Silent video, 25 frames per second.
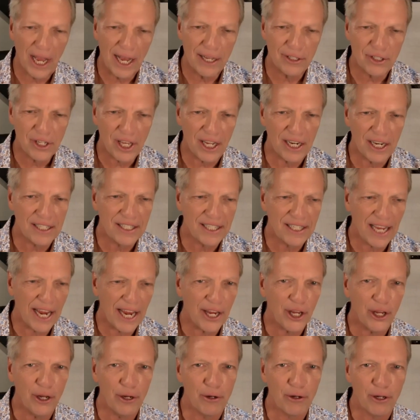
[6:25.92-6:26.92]
was going to say,
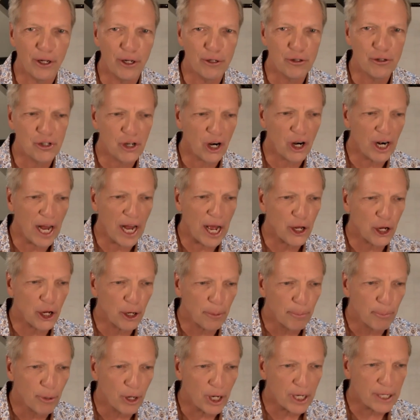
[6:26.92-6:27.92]
you, you start out your
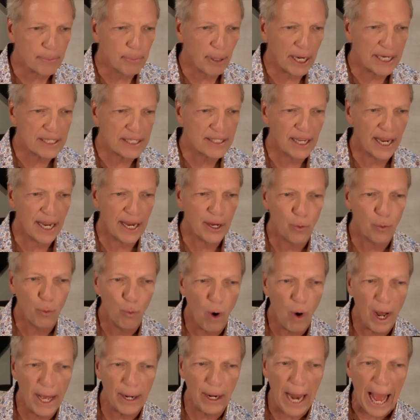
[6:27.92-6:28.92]
book by saying,
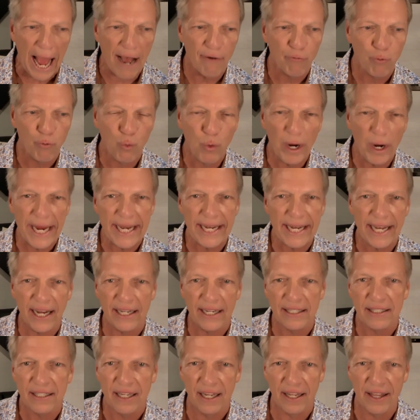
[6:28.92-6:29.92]
what have we
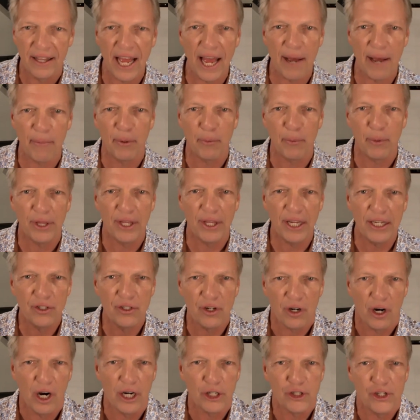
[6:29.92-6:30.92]
done to them? I mean, these are
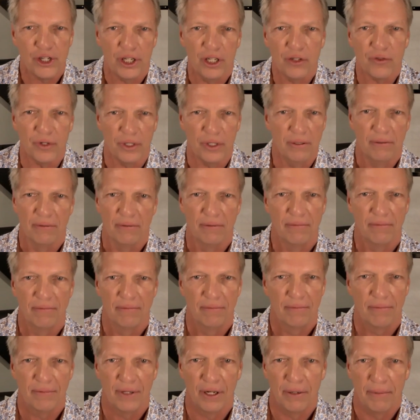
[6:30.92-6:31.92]
our children.
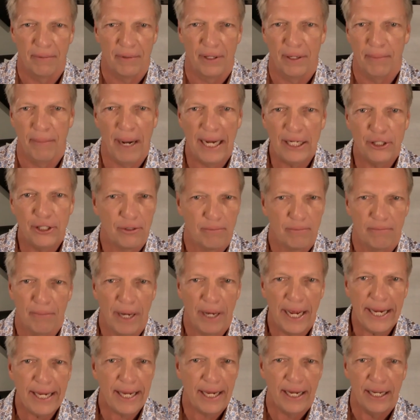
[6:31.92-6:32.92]
They're, they're right. My, my
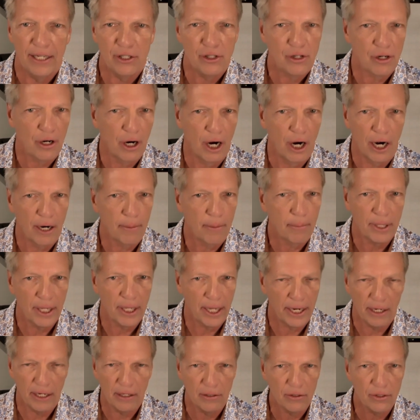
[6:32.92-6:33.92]
kids are
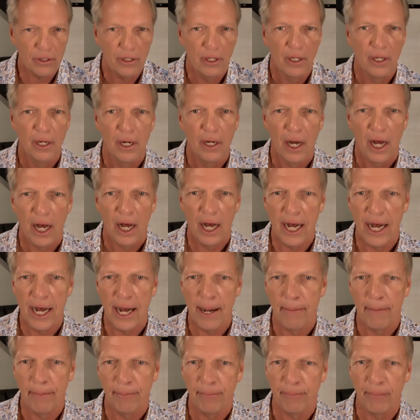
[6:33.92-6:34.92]
millennials.
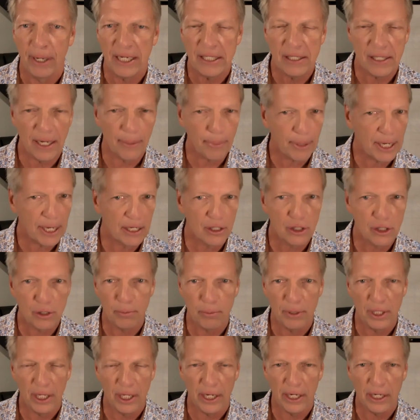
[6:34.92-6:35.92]
Um, my stepkids are
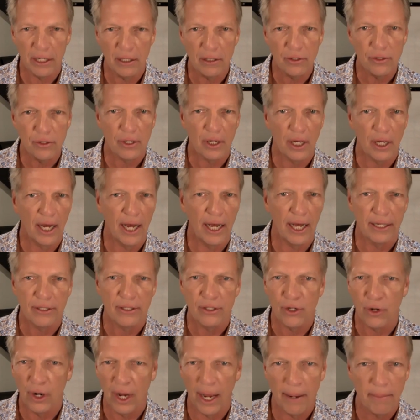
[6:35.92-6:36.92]
millennials. Uh, so
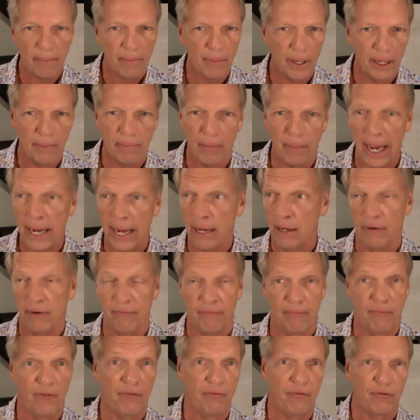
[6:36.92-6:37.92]
I'm, my,
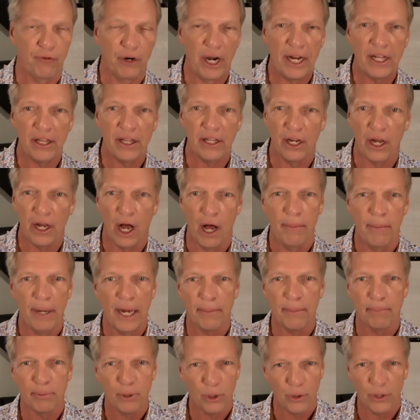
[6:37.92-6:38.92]
frankly, all my
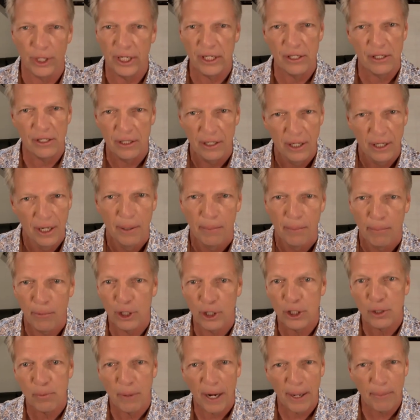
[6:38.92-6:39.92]
employees, most
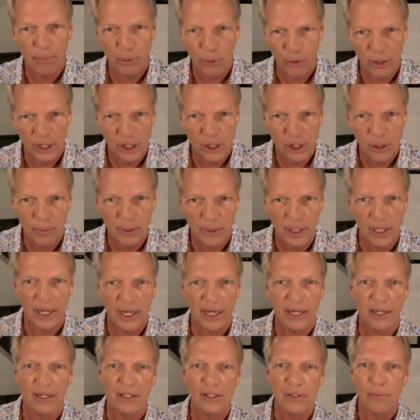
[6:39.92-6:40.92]
of my employees are
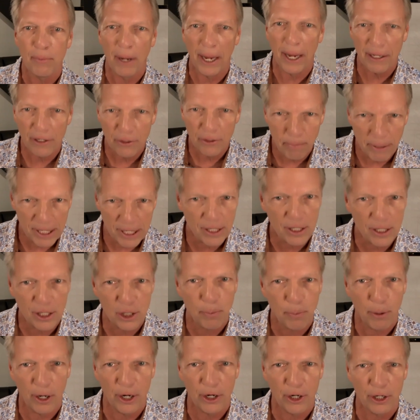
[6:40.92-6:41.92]
millennials. My business
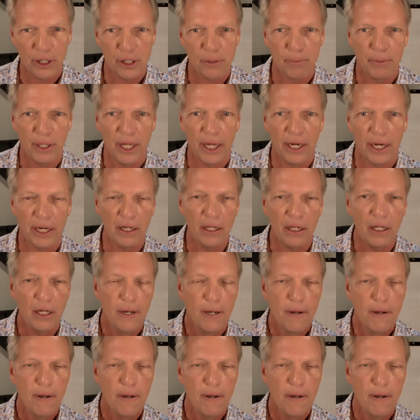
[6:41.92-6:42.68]
partner is millennial.